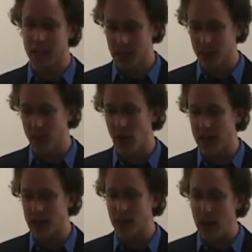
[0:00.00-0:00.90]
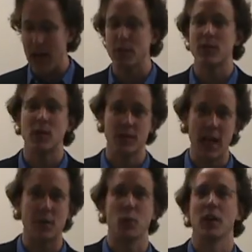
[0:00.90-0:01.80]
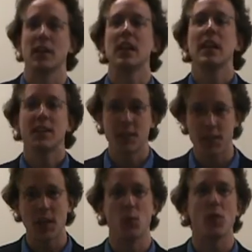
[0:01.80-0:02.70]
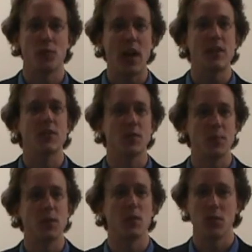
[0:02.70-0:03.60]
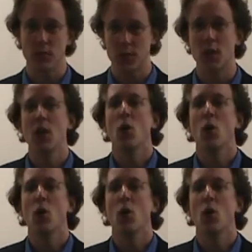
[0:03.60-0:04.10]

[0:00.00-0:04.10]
and they provided a map of their network that said what range of computers